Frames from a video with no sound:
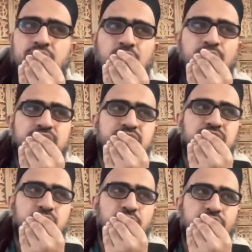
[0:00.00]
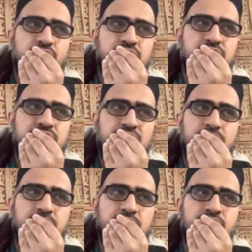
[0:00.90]
One of our teachers, Shaykh
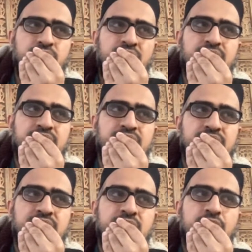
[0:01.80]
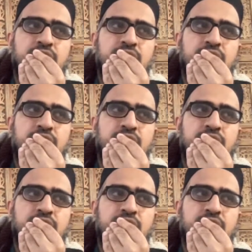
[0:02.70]
Abdul Hakim Murad, he says,